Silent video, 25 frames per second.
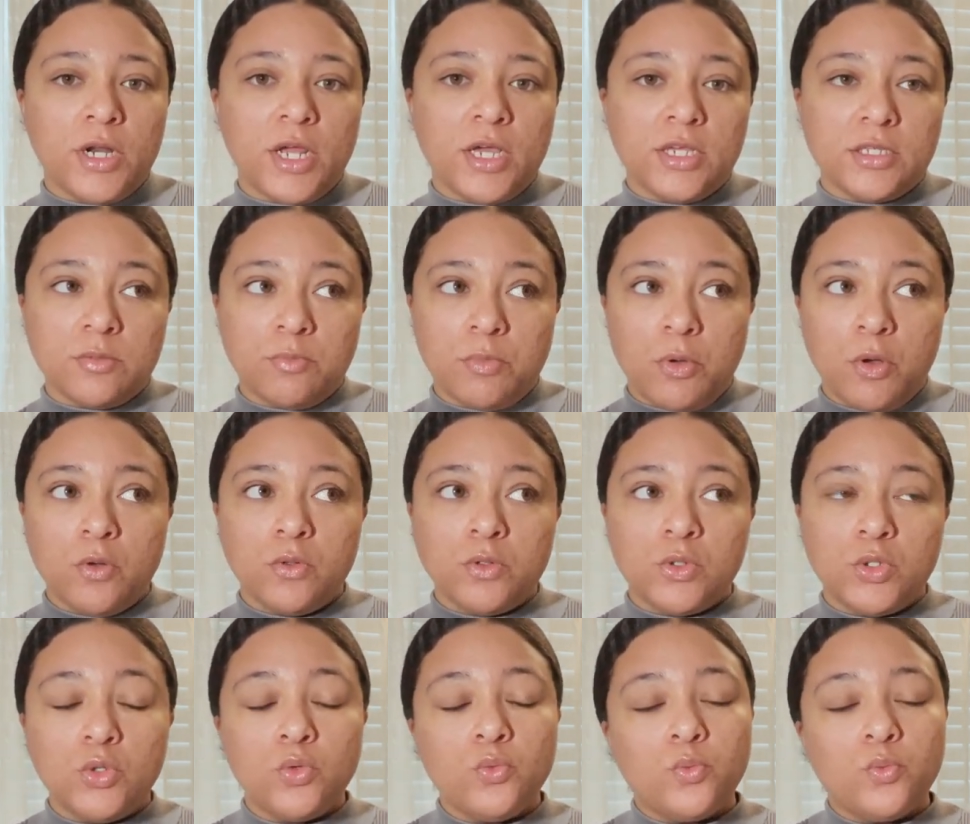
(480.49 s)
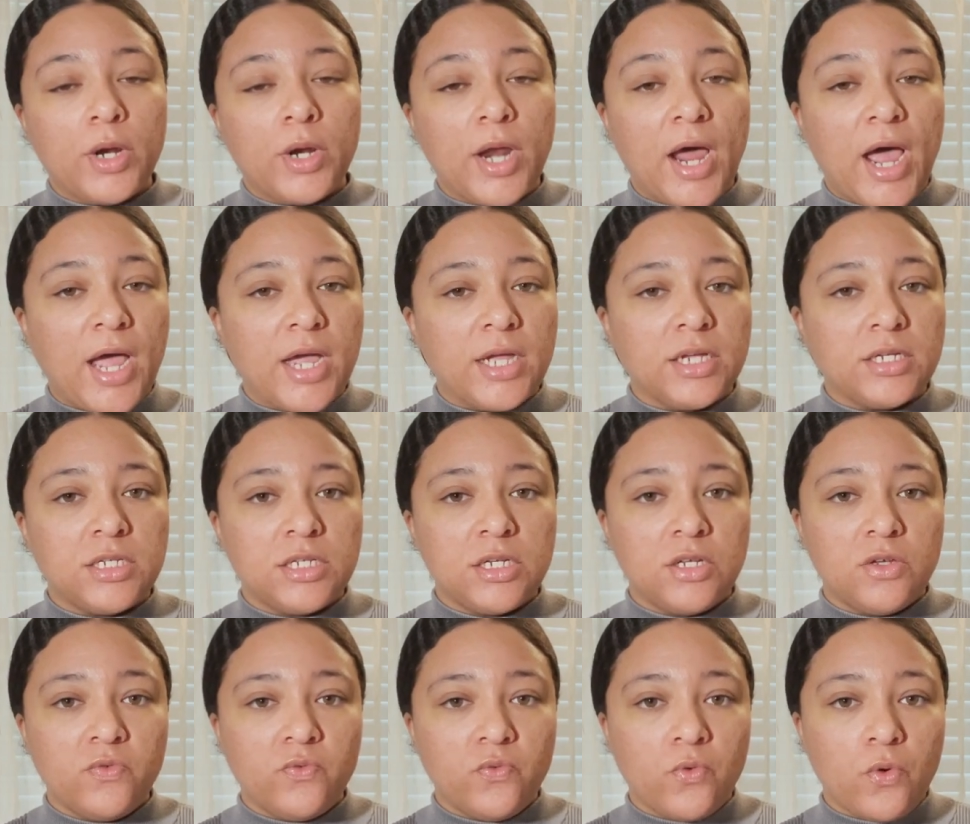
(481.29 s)
as opposed to I did
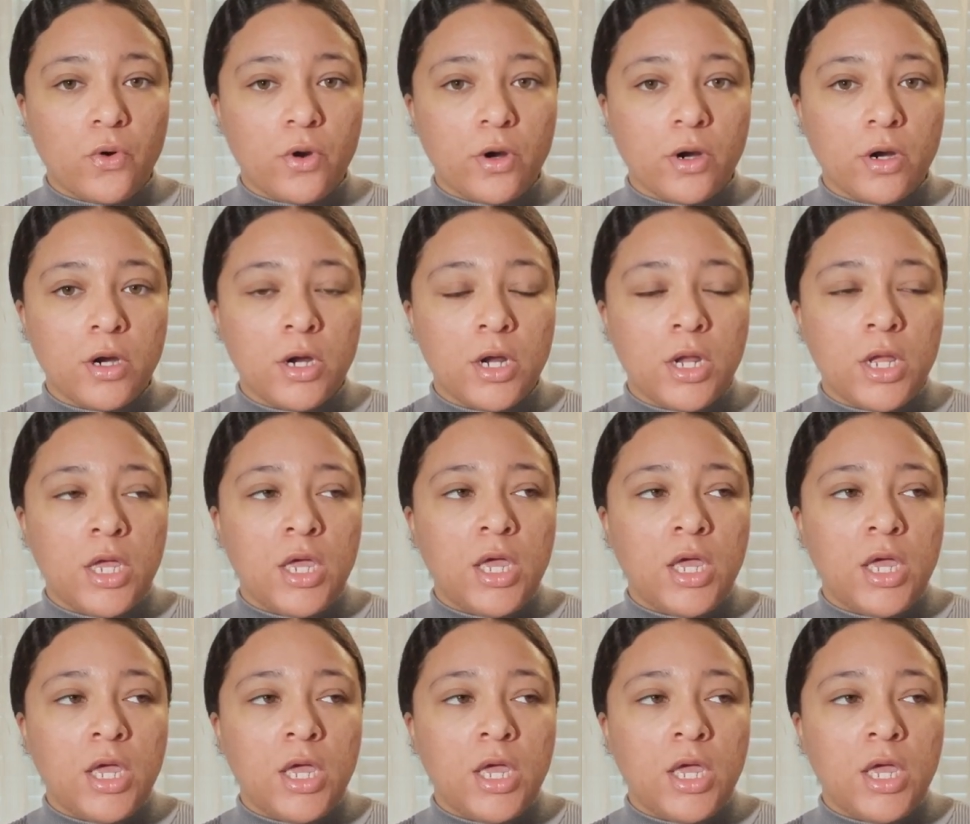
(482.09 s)
it for,